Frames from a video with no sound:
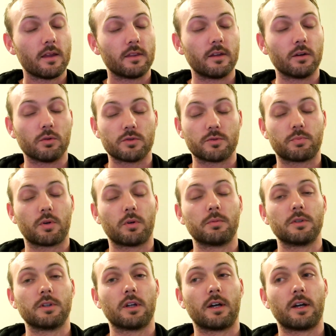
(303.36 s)
there was
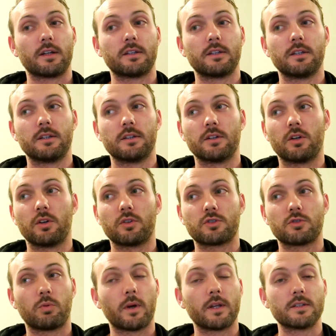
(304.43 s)
probably like
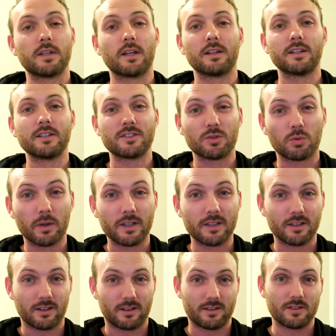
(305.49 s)
at least 20
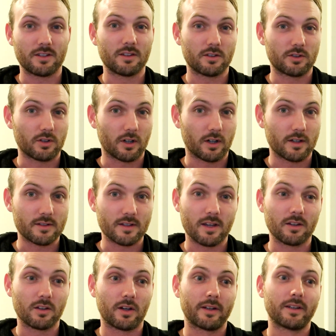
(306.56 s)
cars hit the tires,
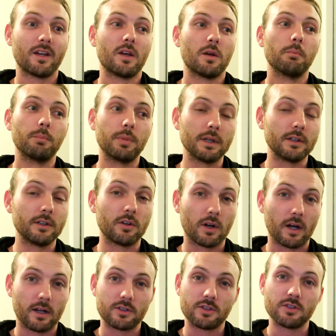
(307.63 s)
and like big
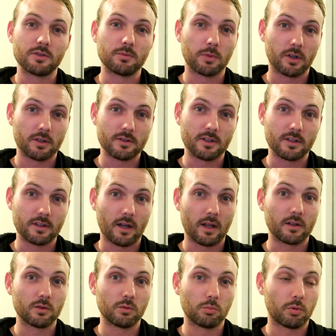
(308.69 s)
crashes. You might have seen
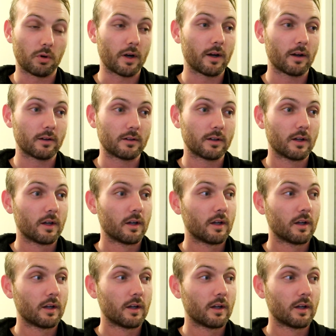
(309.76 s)
that little brown